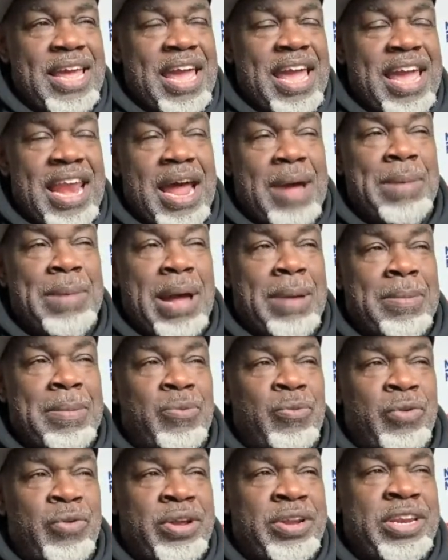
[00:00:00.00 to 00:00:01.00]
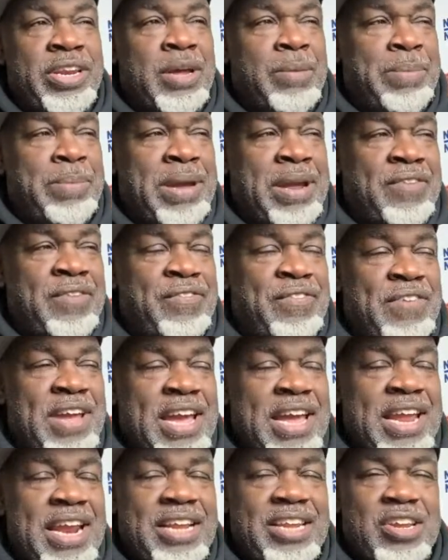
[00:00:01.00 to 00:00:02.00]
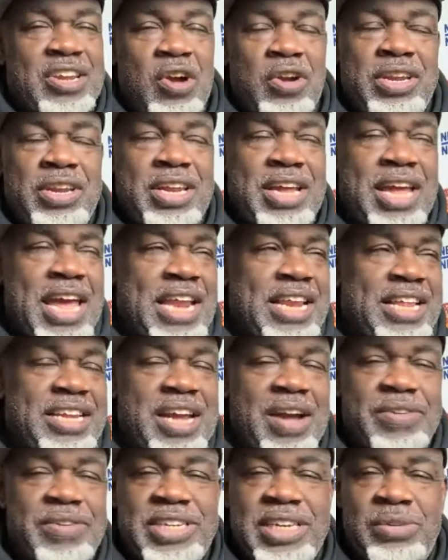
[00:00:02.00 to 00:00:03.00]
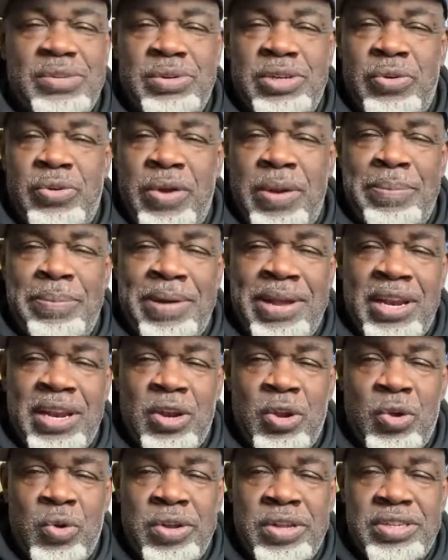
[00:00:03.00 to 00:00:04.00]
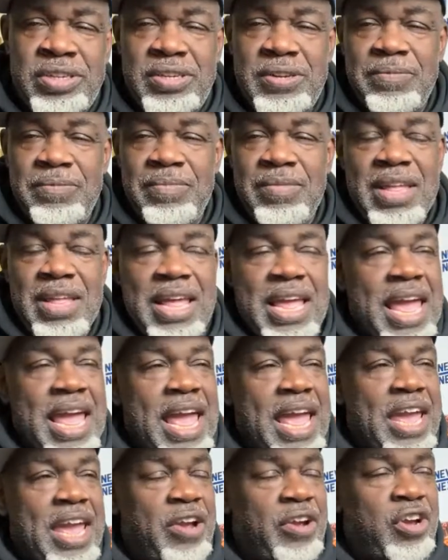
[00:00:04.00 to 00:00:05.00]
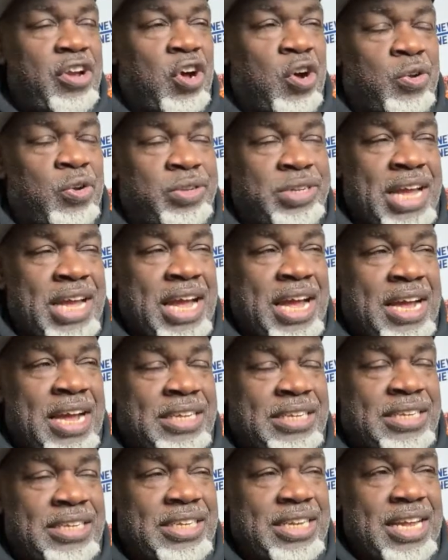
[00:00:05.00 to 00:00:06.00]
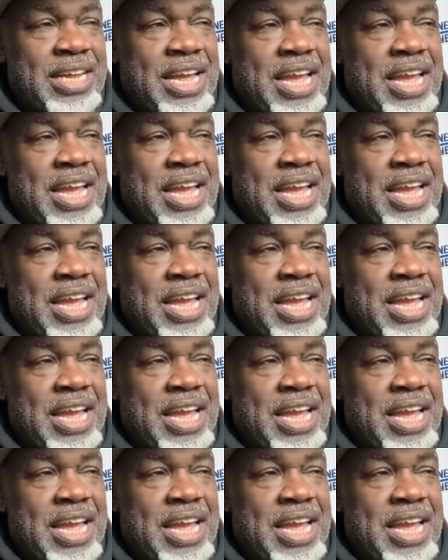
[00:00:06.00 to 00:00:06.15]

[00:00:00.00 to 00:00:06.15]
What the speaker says: And I'm a real deal Bear fan. I had this conversation with the great Buddy Lewis, and here goes, guys.